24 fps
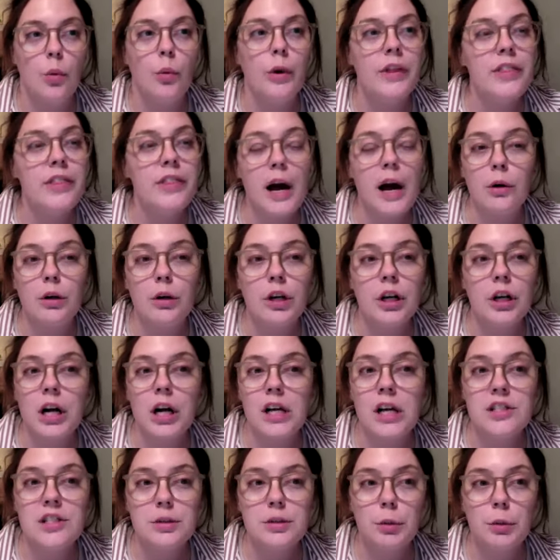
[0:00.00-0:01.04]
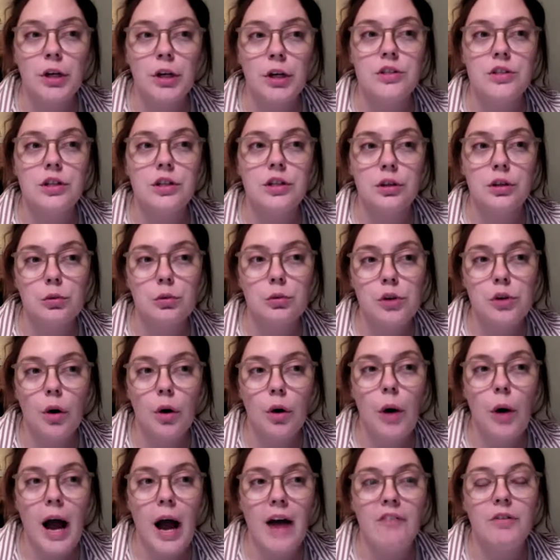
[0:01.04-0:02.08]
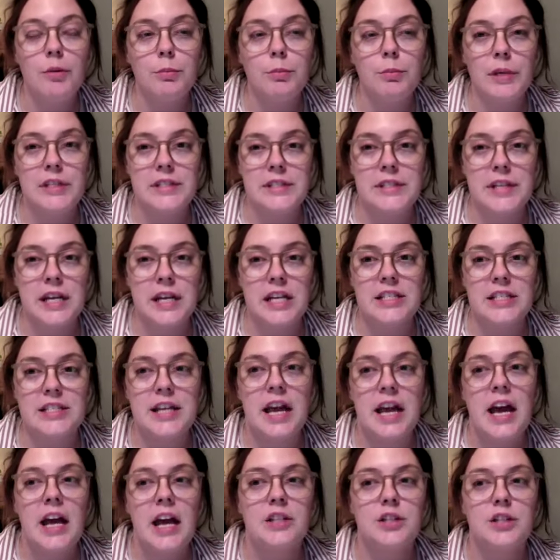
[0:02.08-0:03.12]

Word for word: Without your customers, you don't have a business.